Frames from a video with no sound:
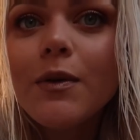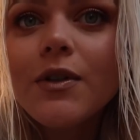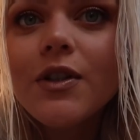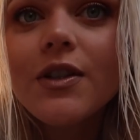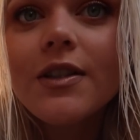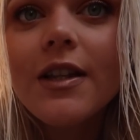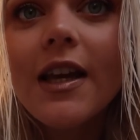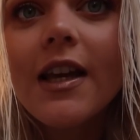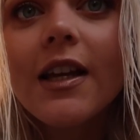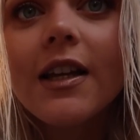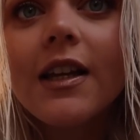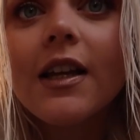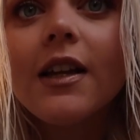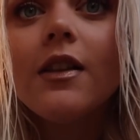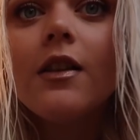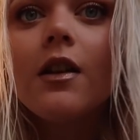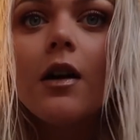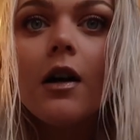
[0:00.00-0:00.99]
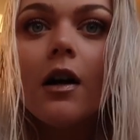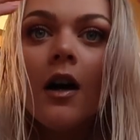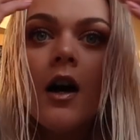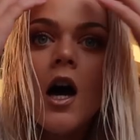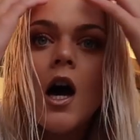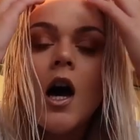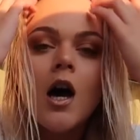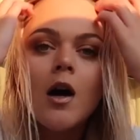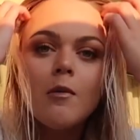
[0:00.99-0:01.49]
We're just eating in the
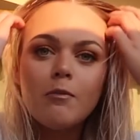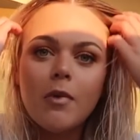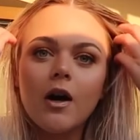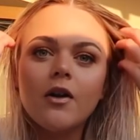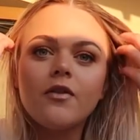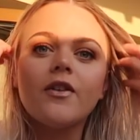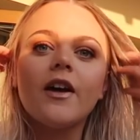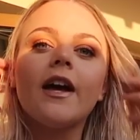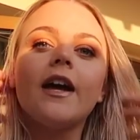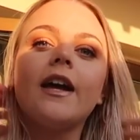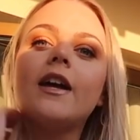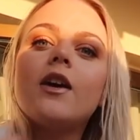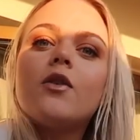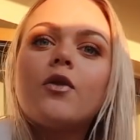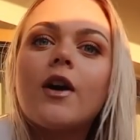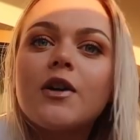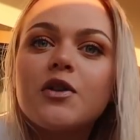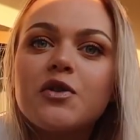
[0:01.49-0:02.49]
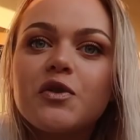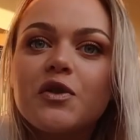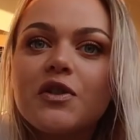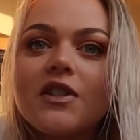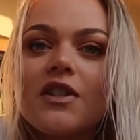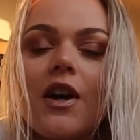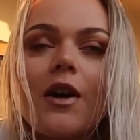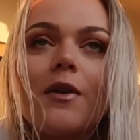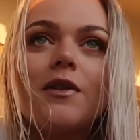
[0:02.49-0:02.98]
buffet restaurant
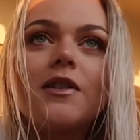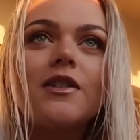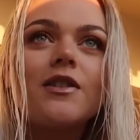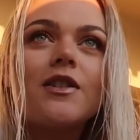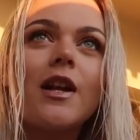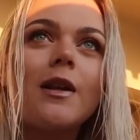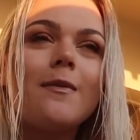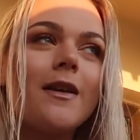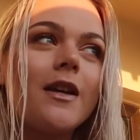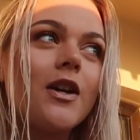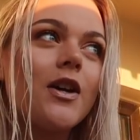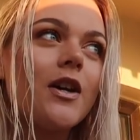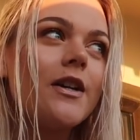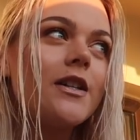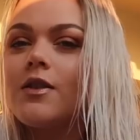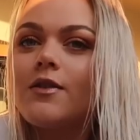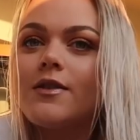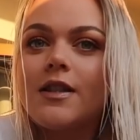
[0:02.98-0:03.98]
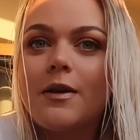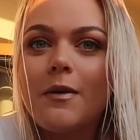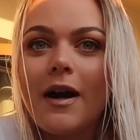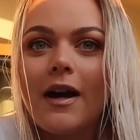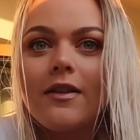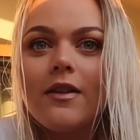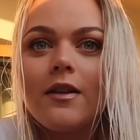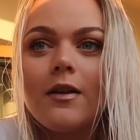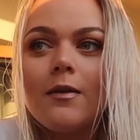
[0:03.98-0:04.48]
tonight, which is going to be good. So obviously we
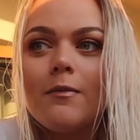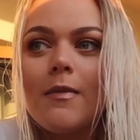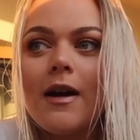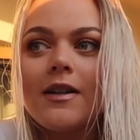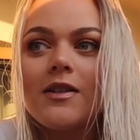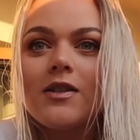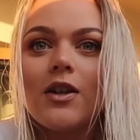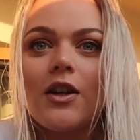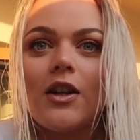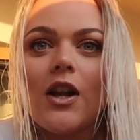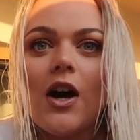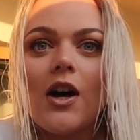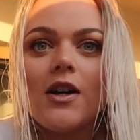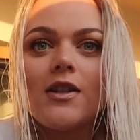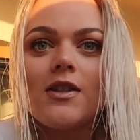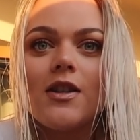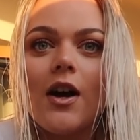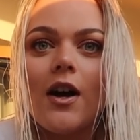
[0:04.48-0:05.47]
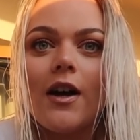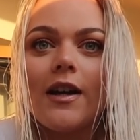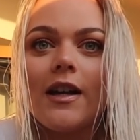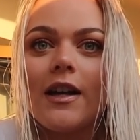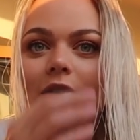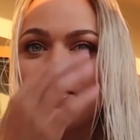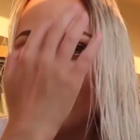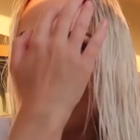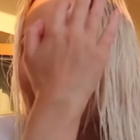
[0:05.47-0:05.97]
had the Mexican last night and
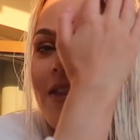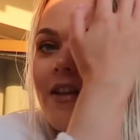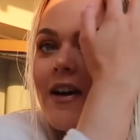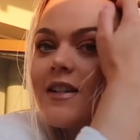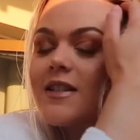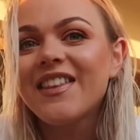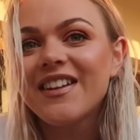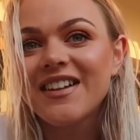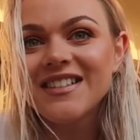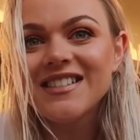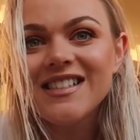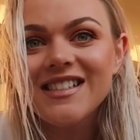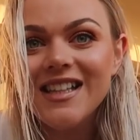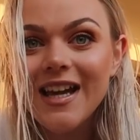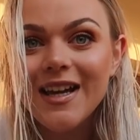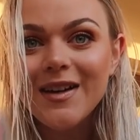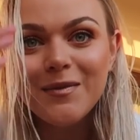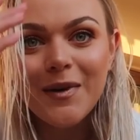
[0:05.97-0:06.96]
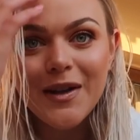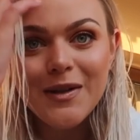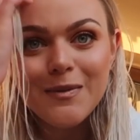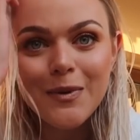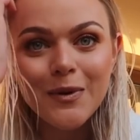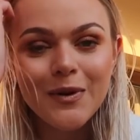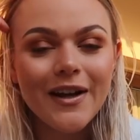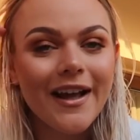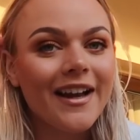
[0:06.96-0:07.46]
everything like that. Had a nice day by the
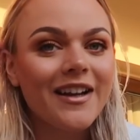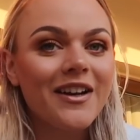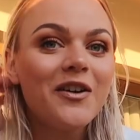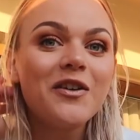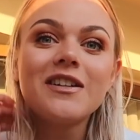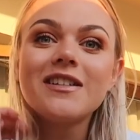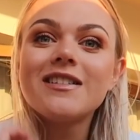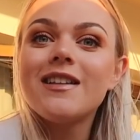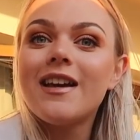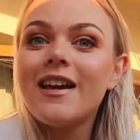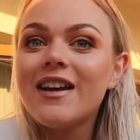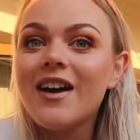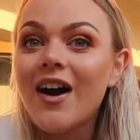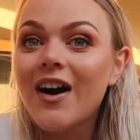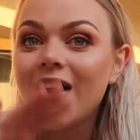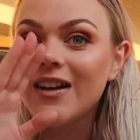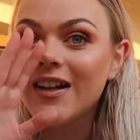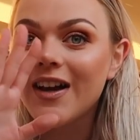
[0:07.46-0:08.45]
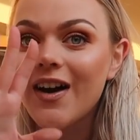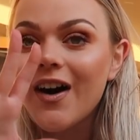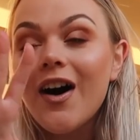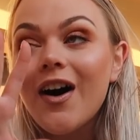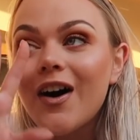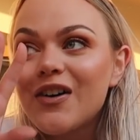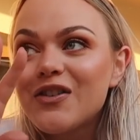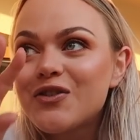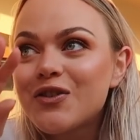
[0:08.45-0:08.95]
pool again. Honestly, earlier
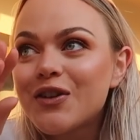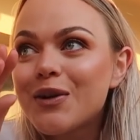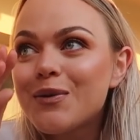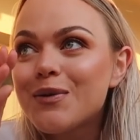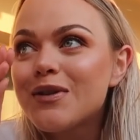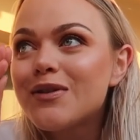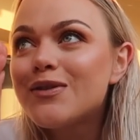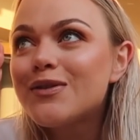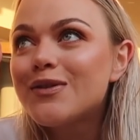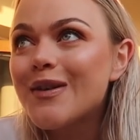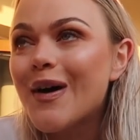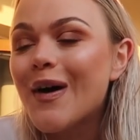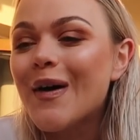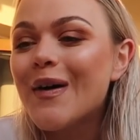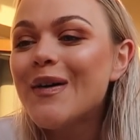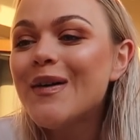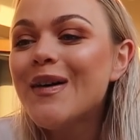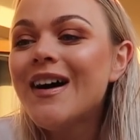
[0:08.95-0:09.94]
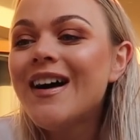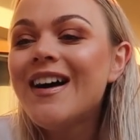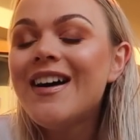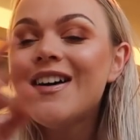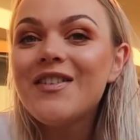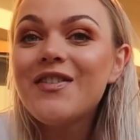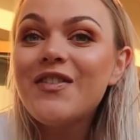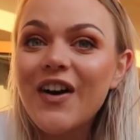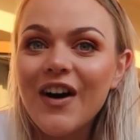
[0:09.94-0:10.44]
archery was so
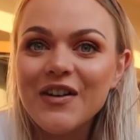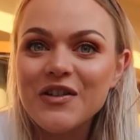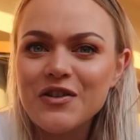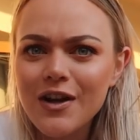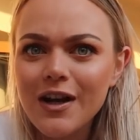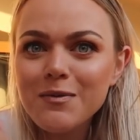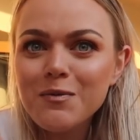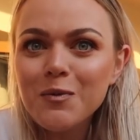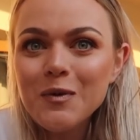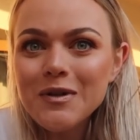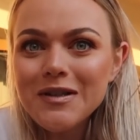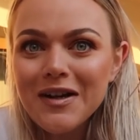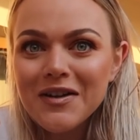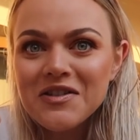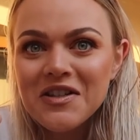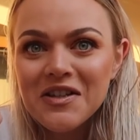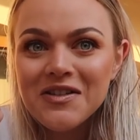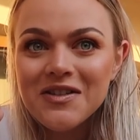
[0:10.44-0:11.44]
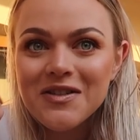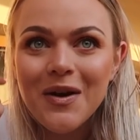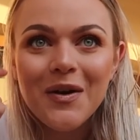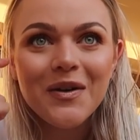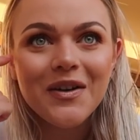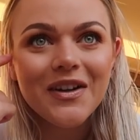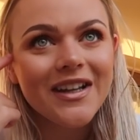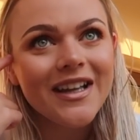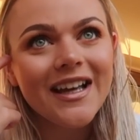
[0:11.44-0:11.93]
fun. Jasper was actually so
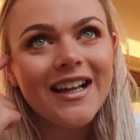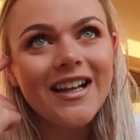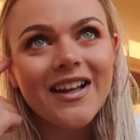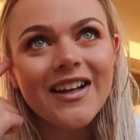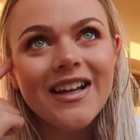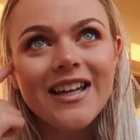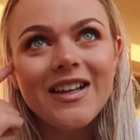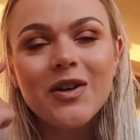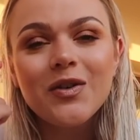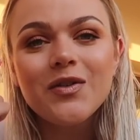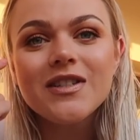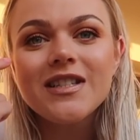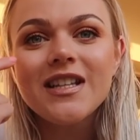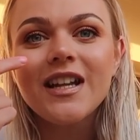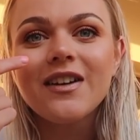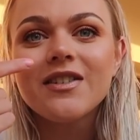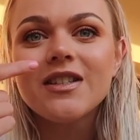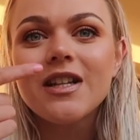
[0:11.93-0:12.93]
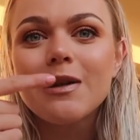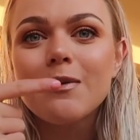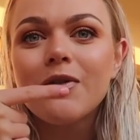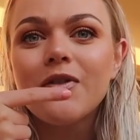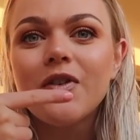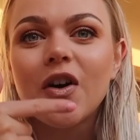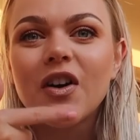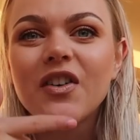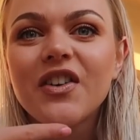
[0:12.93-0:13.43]
good at it. Like, he'd obviously never done it
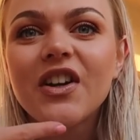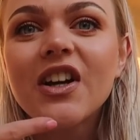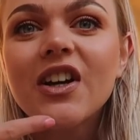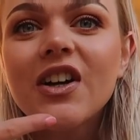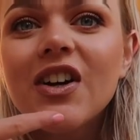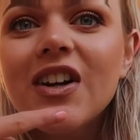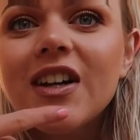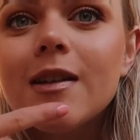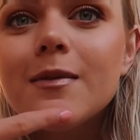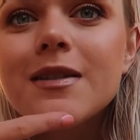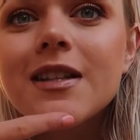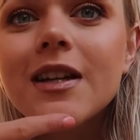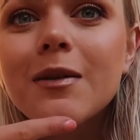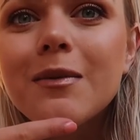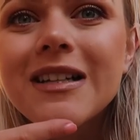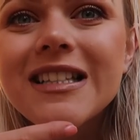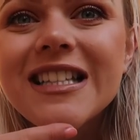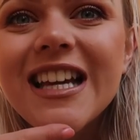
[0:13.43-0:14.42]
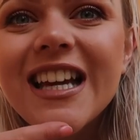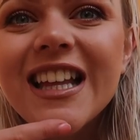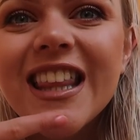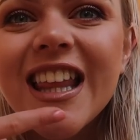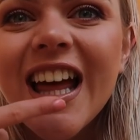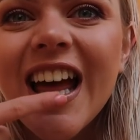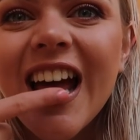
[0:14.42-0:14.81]
before. I feel like I've got lipstick on my teeth.